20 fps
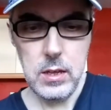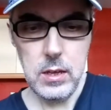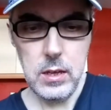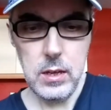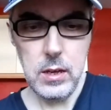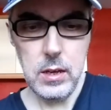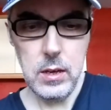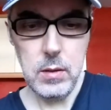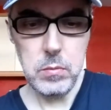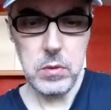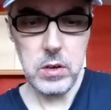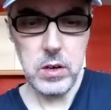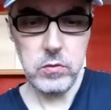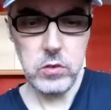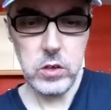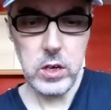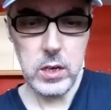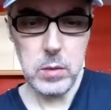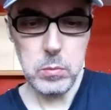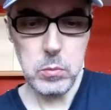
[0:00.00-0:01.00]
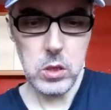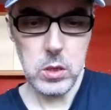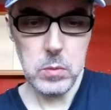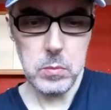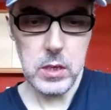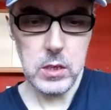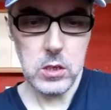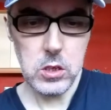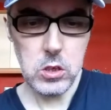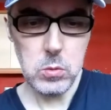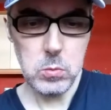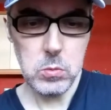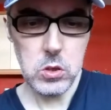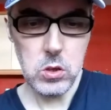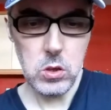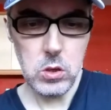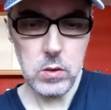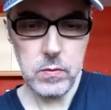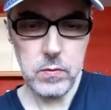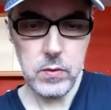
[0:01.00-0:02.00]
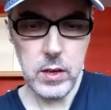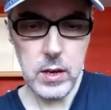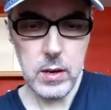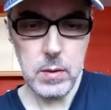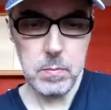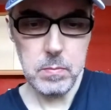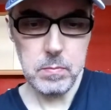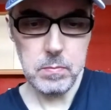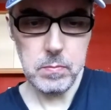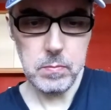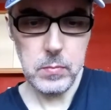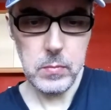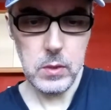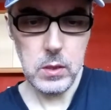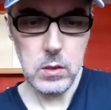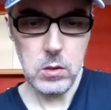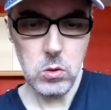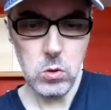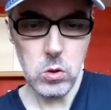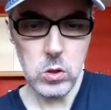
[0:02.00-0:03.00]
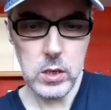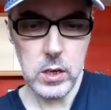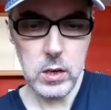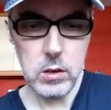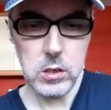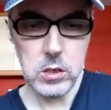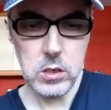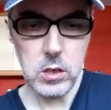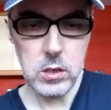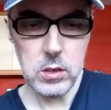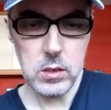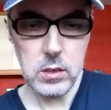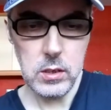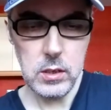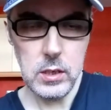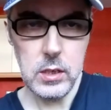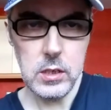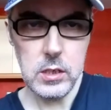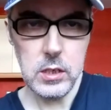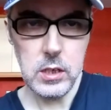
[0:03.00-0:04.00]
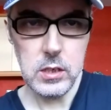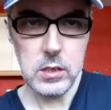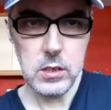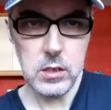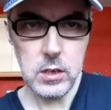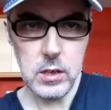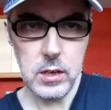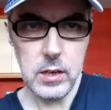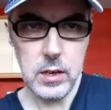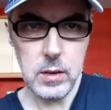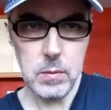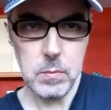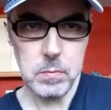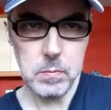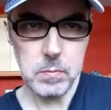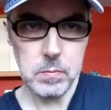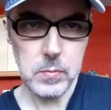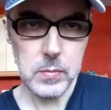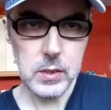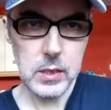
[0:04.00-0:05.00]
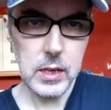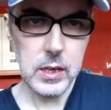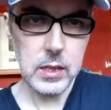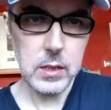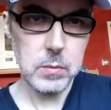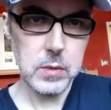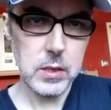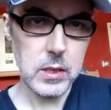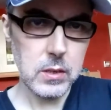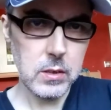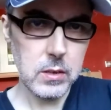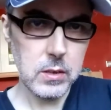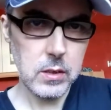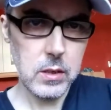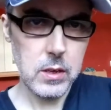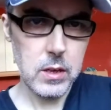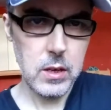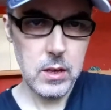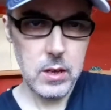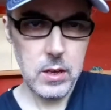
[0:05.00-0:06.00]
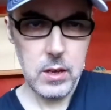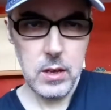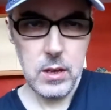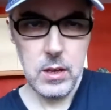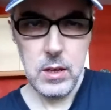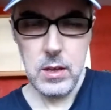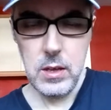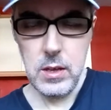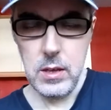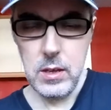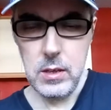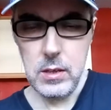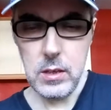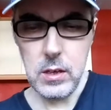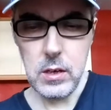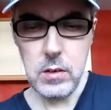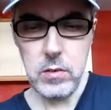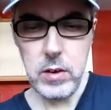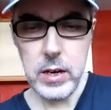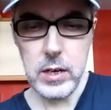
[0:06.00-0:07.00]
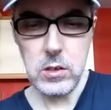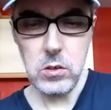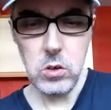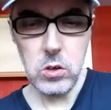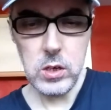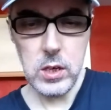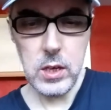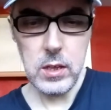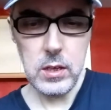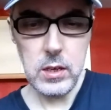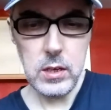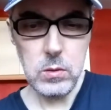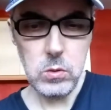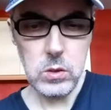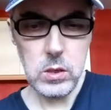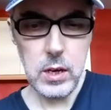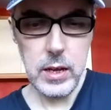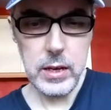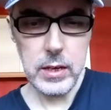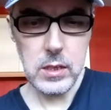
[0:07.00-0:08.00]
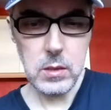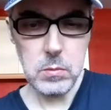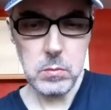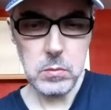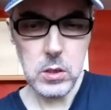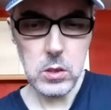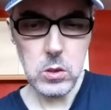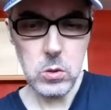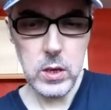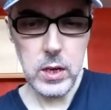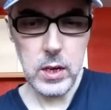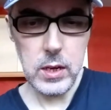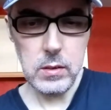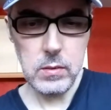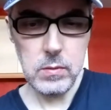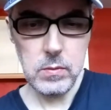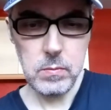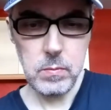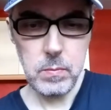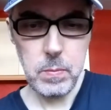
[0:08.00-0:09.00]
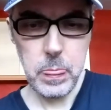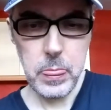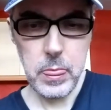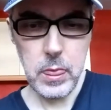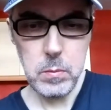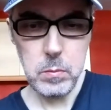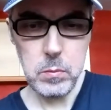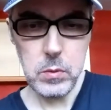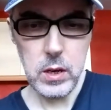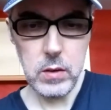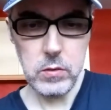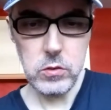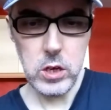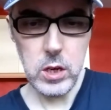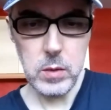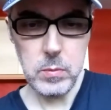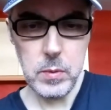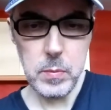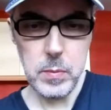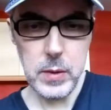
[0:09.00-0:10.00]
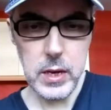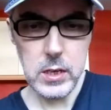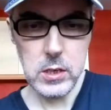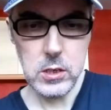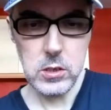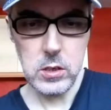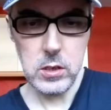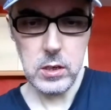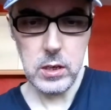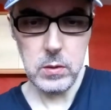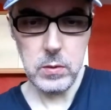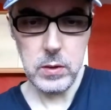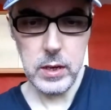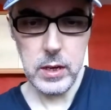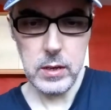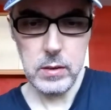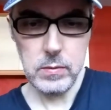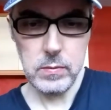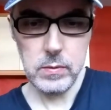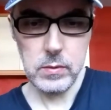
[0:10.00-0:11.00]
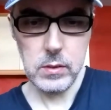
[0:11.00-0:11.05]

But I've tried to put them in some sort of order. It's not easy to get them in the correct order that you would like them to go in, but I've tried my best anyway.